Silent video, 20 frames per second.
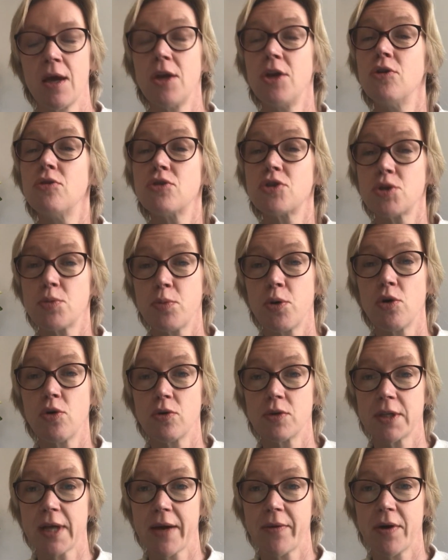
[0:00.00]
Your
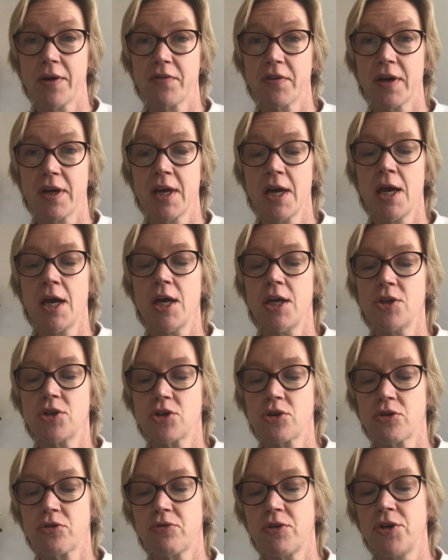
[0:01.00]
support, however, is
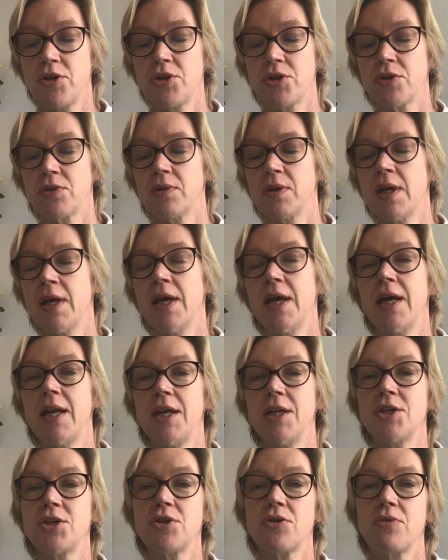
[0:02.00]
crucial in
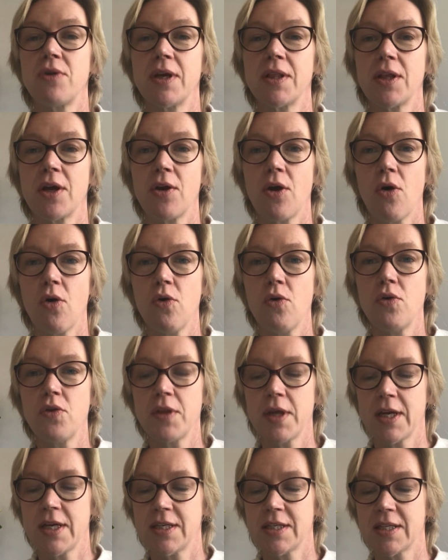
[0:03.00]
ensuring that all
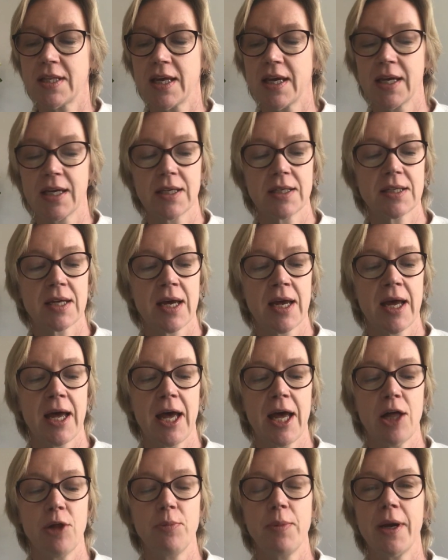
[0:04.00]
these things
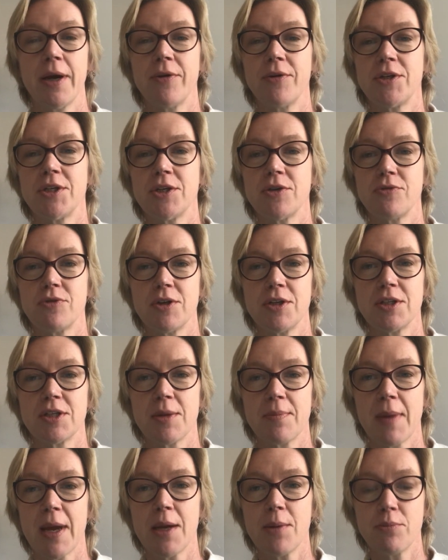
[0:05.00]
help our children
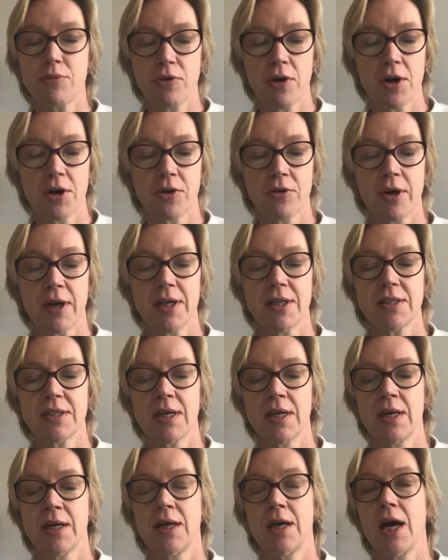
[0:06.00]
to make progress,